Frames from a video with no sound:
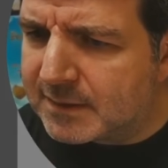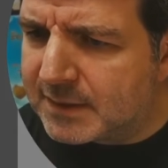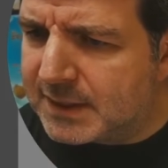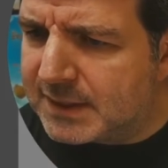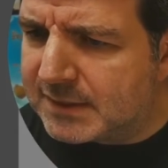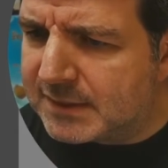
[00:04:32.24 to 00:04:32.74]

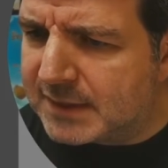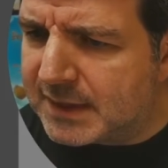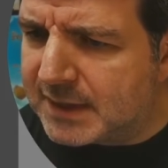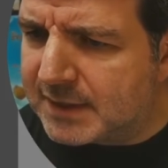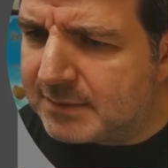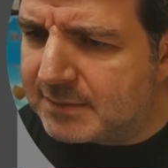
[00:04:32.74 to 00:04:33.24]
It's
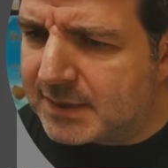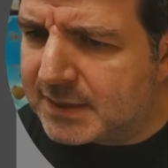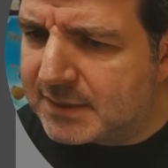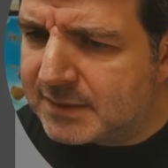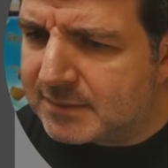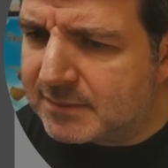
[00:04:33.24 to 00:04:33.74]
named
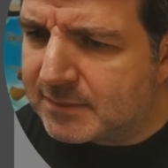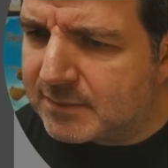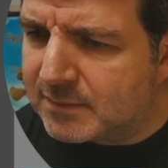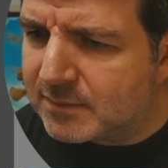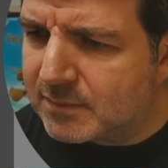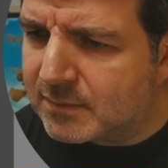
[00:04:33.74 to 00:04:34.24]

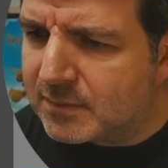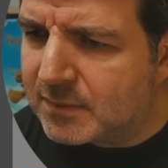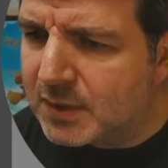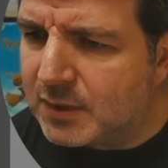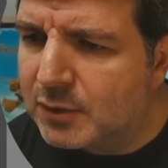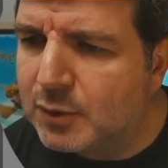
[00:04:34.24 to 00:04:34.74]

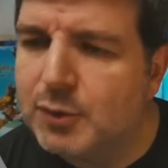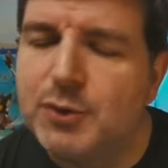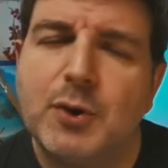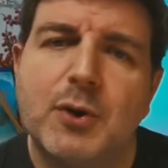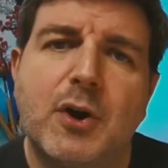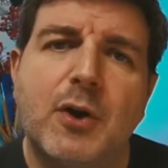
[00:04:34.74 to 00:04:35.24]
the
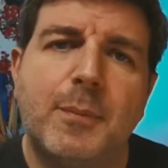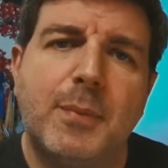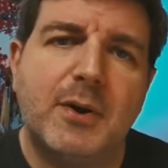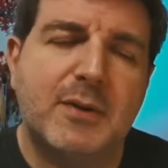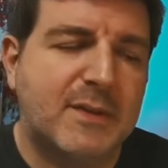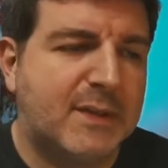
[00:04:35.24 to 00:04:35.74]
Docker
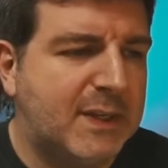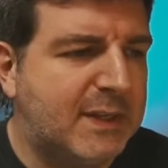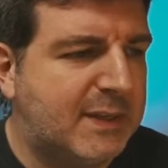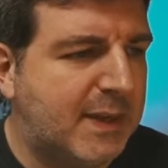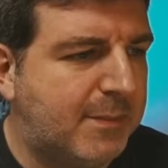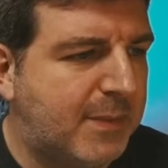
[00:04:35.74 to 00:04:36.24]
box
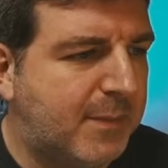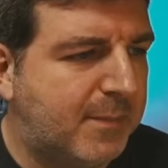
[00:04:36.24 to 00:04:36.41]
item.